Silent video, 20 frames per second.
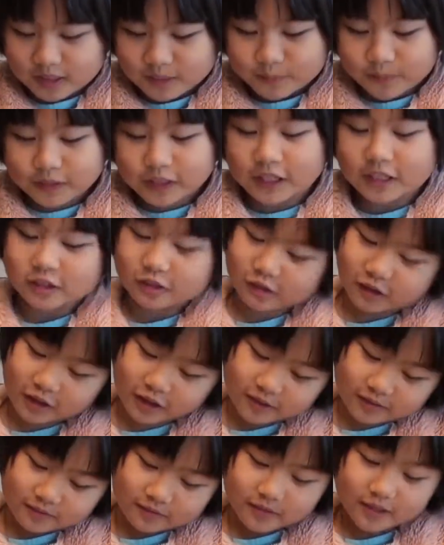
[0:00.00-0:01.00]
But that's
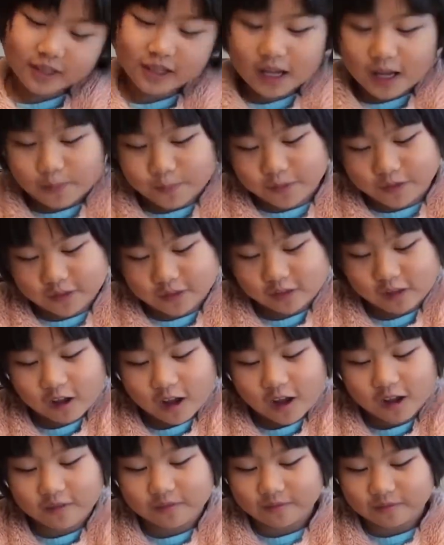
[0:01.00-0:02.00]
okay. It happens a
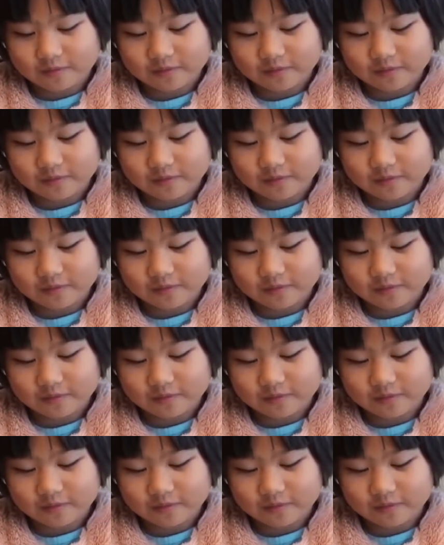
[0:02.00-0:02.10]
lot.